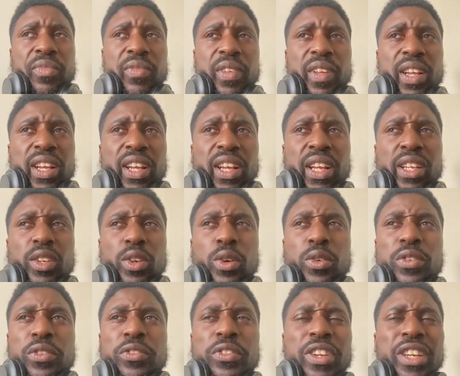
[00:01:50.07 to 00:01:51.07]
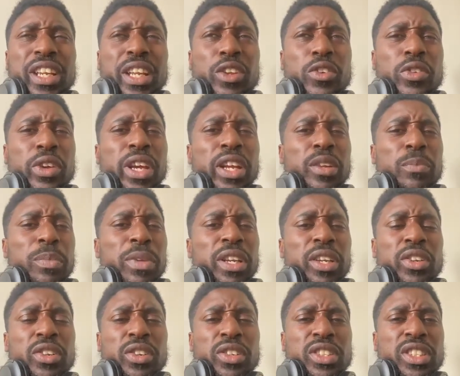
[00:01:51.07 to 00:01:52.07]
I don't even think they created many
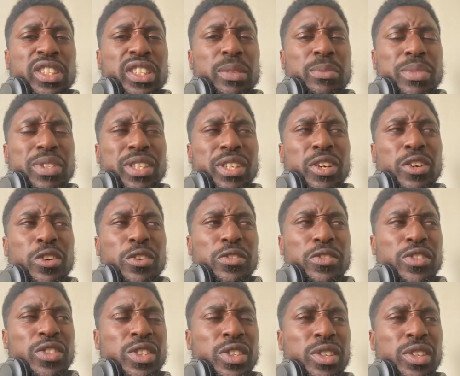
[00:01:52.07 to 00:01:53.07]
chances themselves.